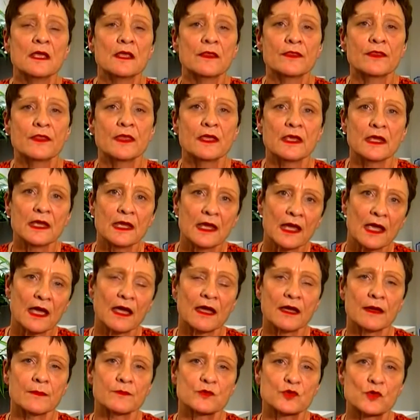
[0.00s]
The
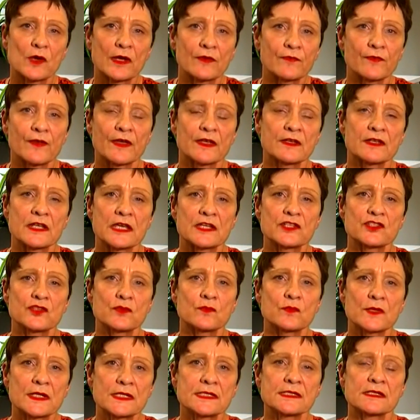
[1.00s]
um, Drug Foundation
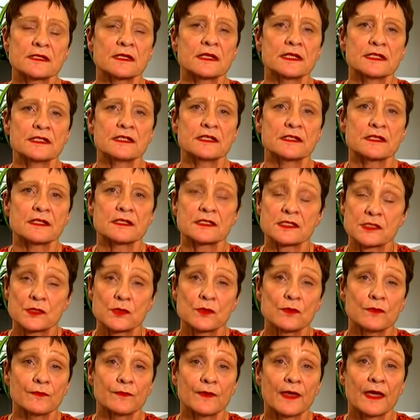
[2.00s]
recently did a
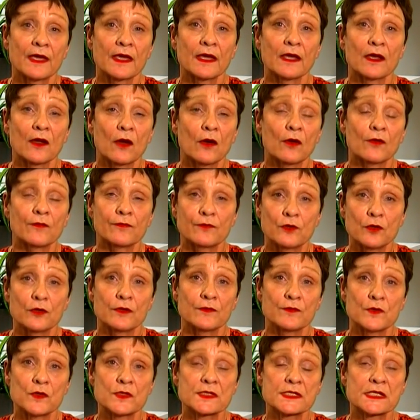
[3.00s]
survey of
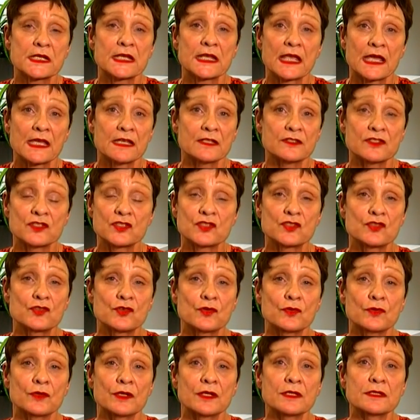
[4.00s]
university age
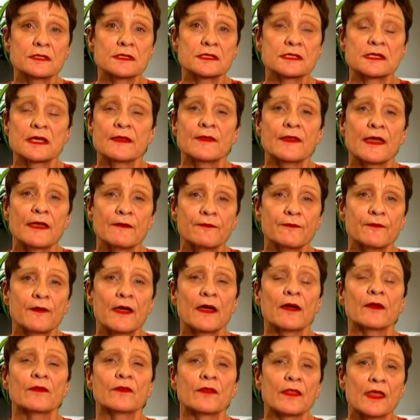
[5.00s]
students, and they
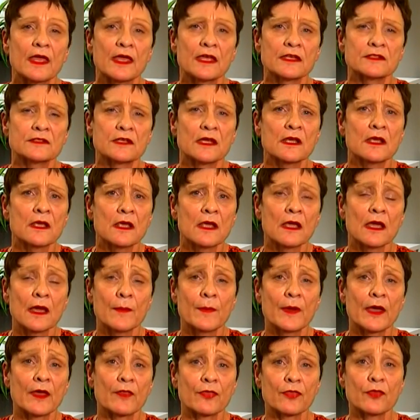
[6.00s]
found that
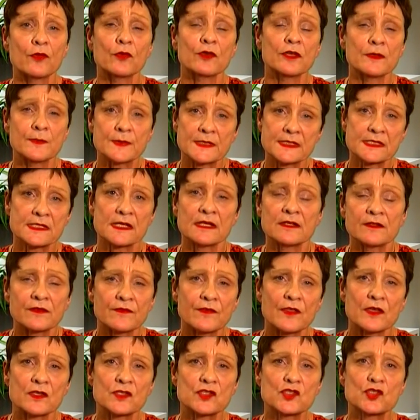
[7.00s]
about 30% of
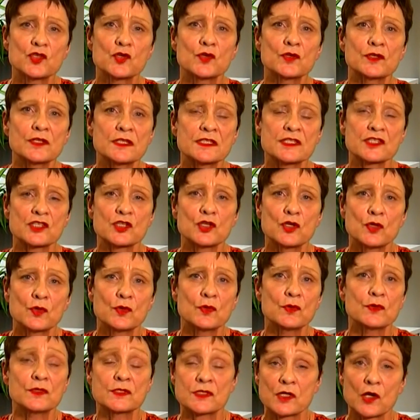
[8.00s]
those students
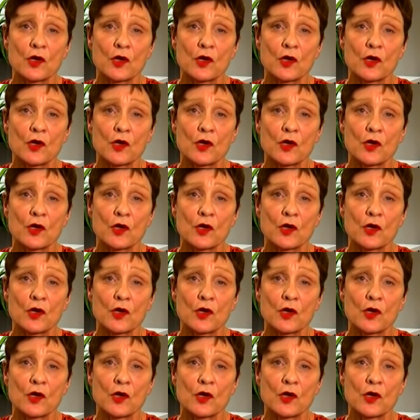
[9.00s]
used